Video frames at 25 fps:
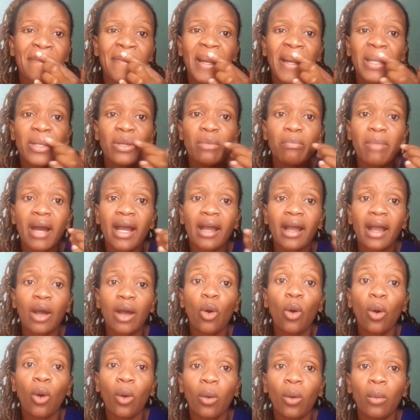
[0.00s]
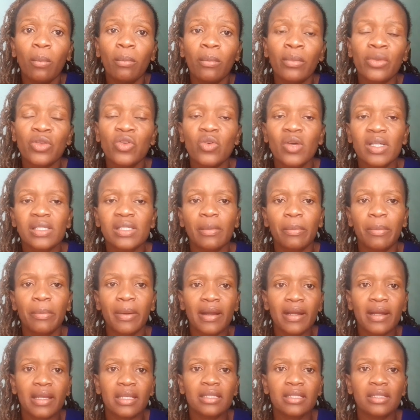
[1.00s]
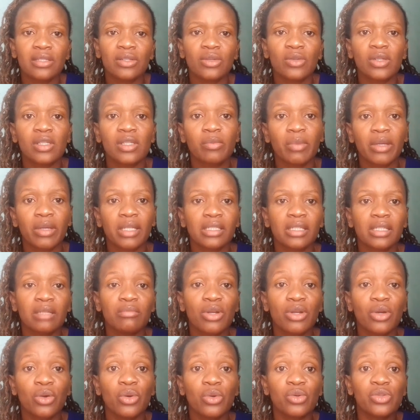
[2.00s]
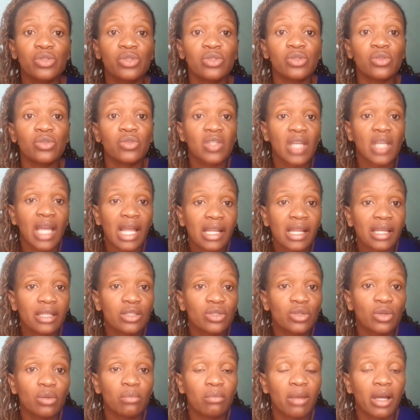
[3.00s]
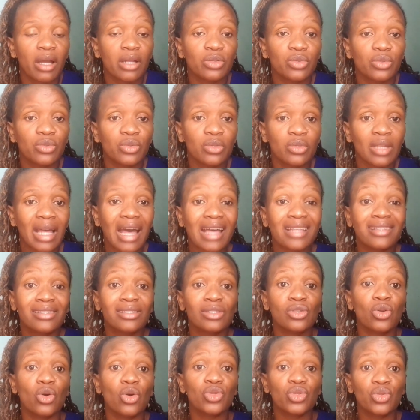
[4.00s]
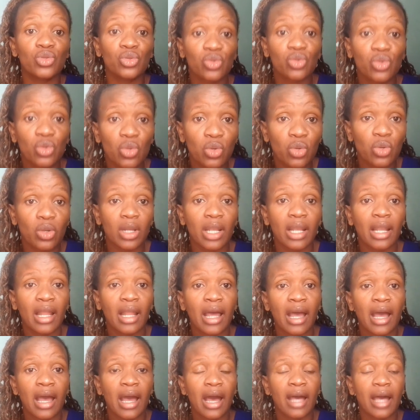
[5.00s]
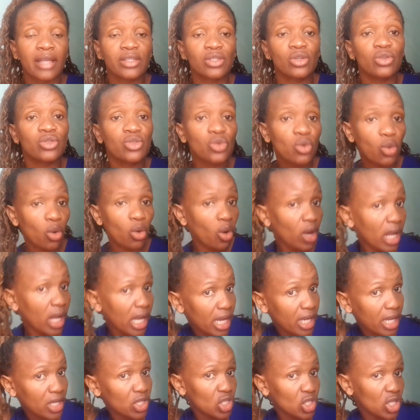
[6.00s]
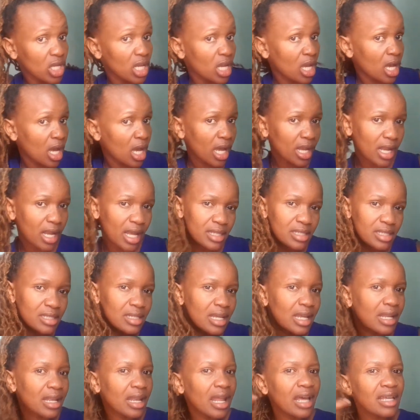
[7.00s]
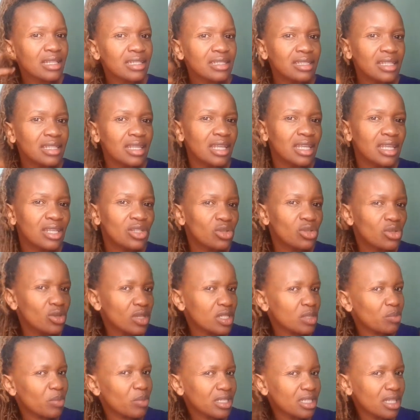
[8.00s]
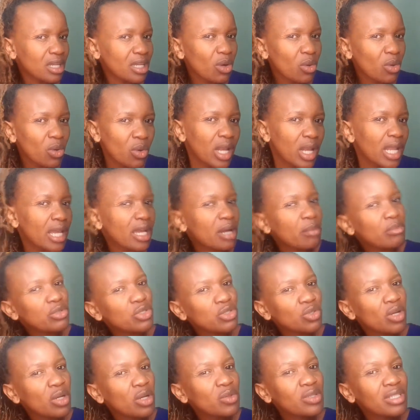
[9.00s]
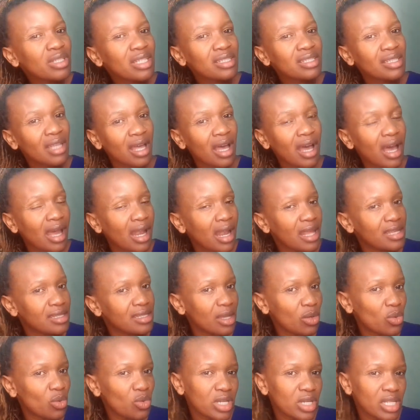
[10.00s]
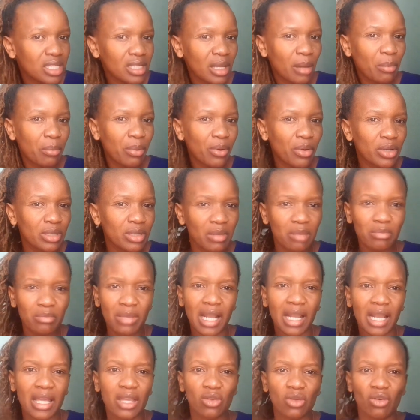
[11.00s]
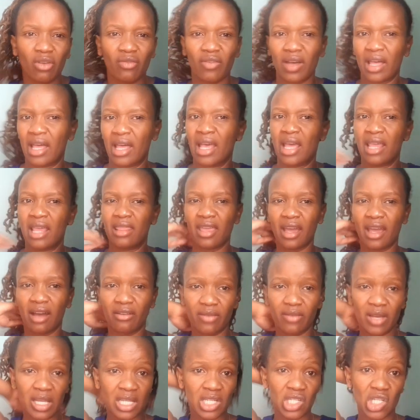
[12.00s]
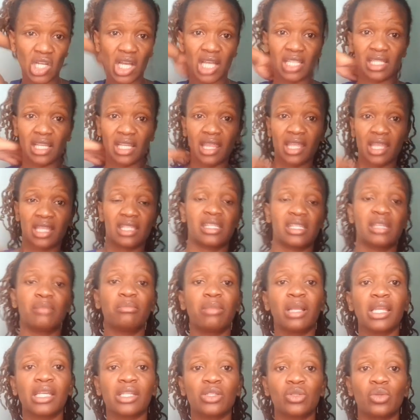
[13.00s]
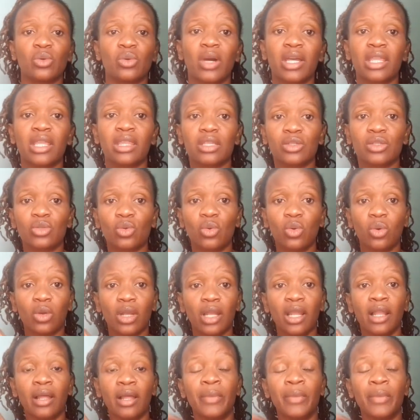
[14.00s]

and you back home you as a parent you're expecting because your child has gone back to has gone to school has gone to college and has done nursing so you're expecting oh like mtoto wangu sasa anaweza kuni support maybe like you have, a, they have she has other siblings who are in the school